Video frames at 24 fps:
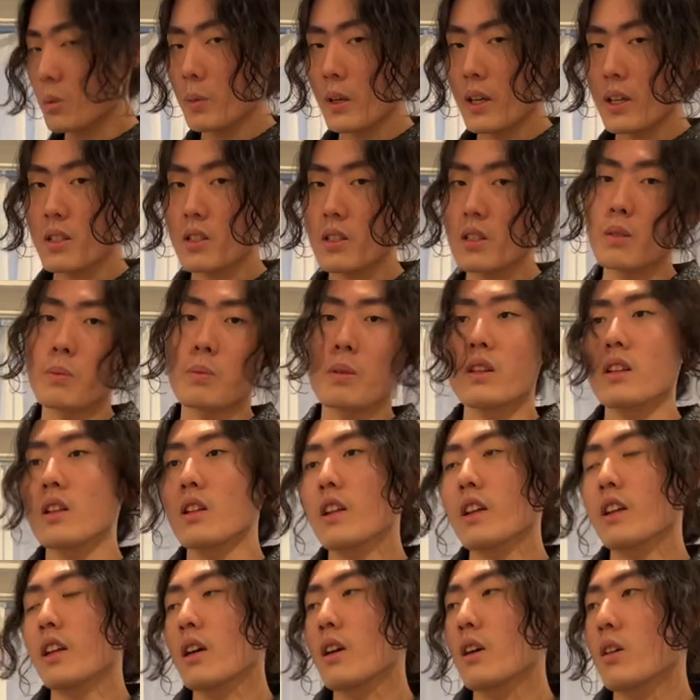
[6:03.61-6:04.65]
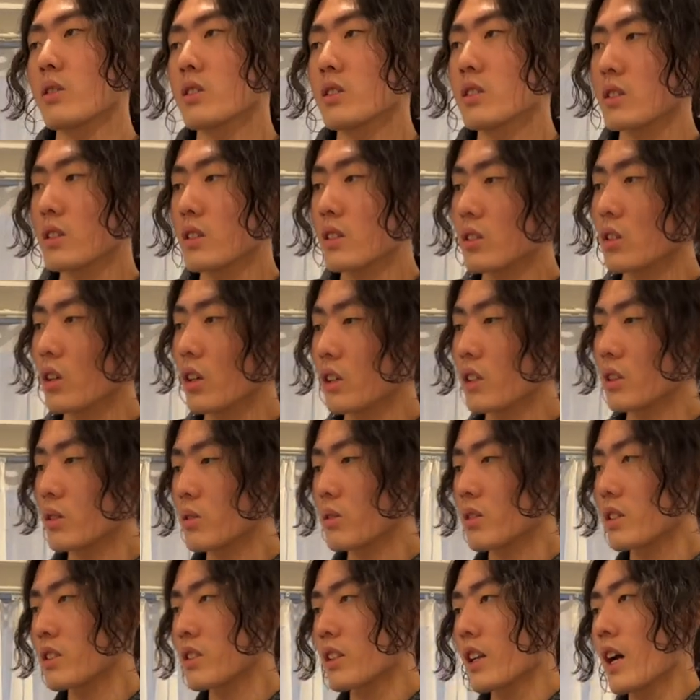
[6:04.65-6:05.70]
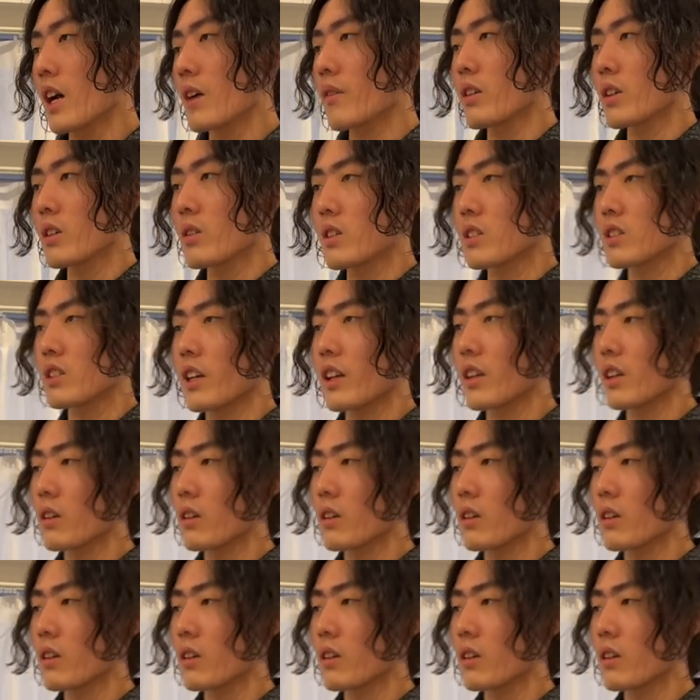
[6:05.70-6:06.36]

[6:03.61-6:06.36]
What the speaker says: painted. But then like I was talking to the staff and he was like,